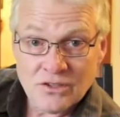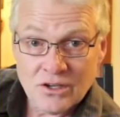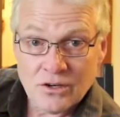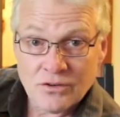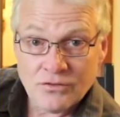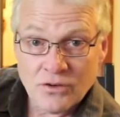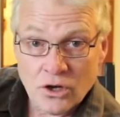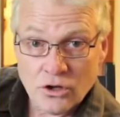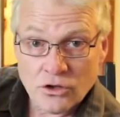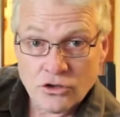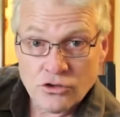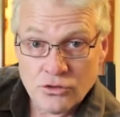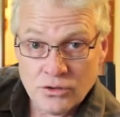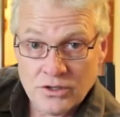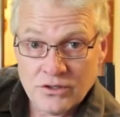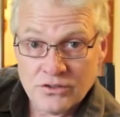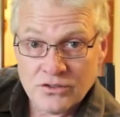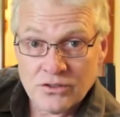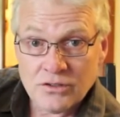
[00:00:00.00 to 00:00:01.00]
center of all
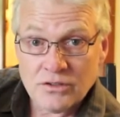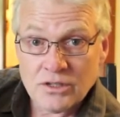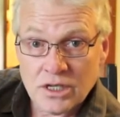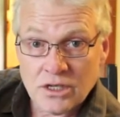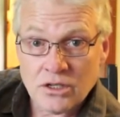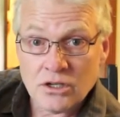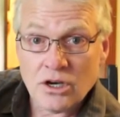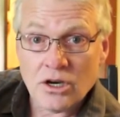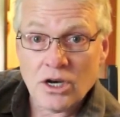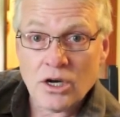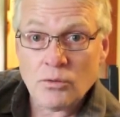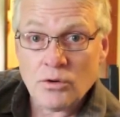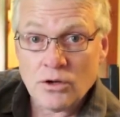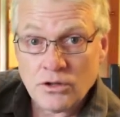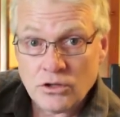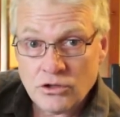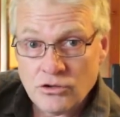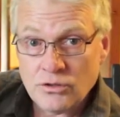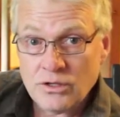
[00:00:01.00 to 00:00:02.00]
trees can die
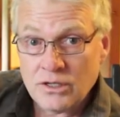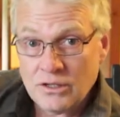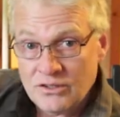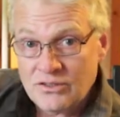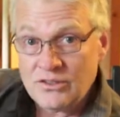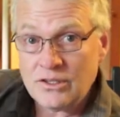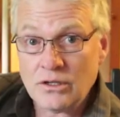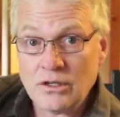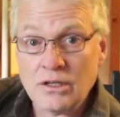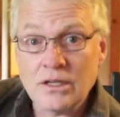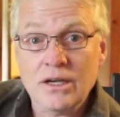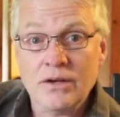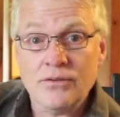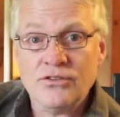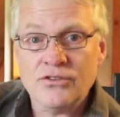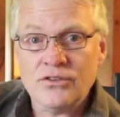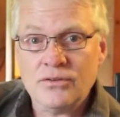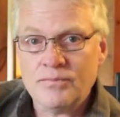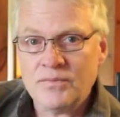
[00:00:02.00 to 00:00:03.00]
while the tree still
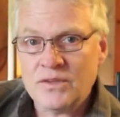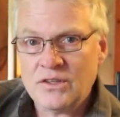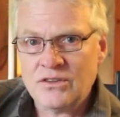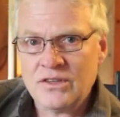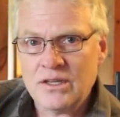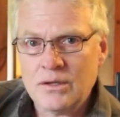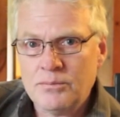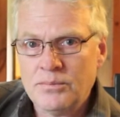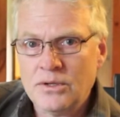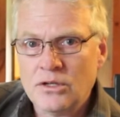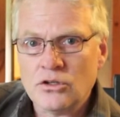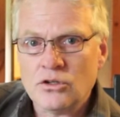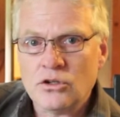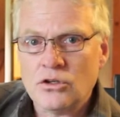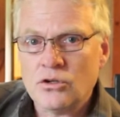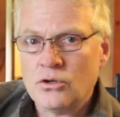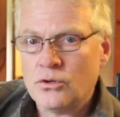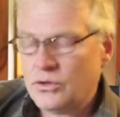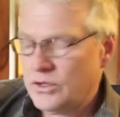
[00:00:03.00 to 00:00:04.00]
lives. It's the
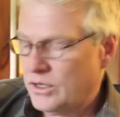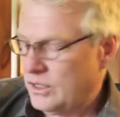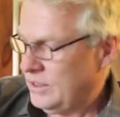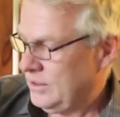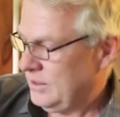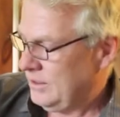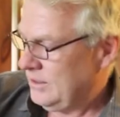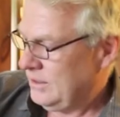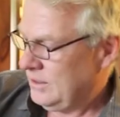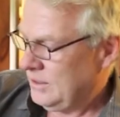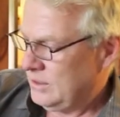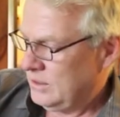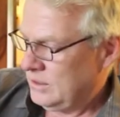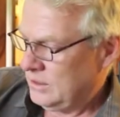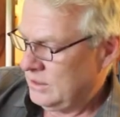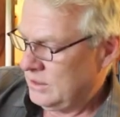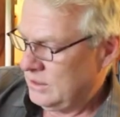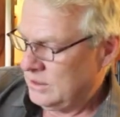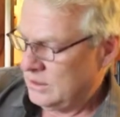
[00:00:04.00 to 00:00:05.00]
umbilical cord
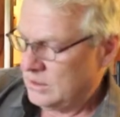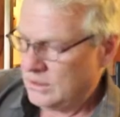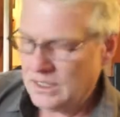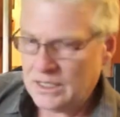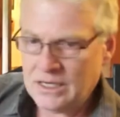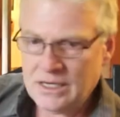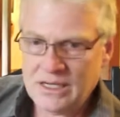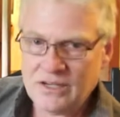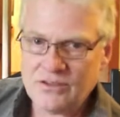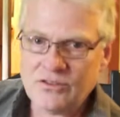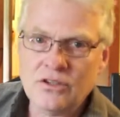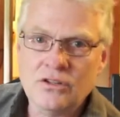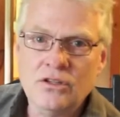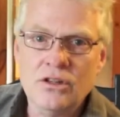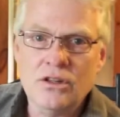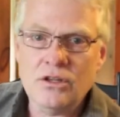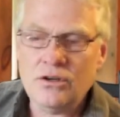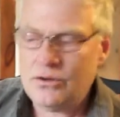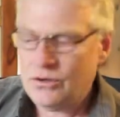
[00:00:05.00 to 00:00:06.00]
that connects it
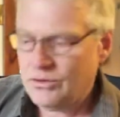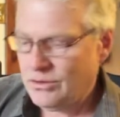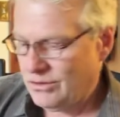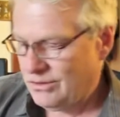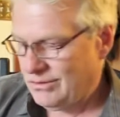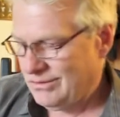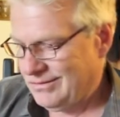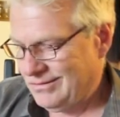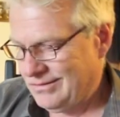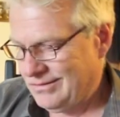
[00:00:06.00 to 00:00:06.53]
to the earth.